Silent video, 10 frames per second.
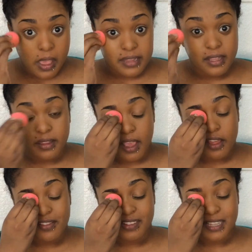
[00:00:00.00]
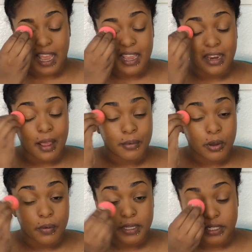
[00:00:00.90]
and then the other side I'm
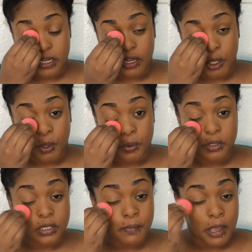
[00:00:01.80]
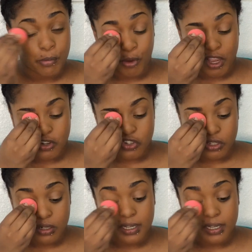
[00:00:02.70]
going to use my brush,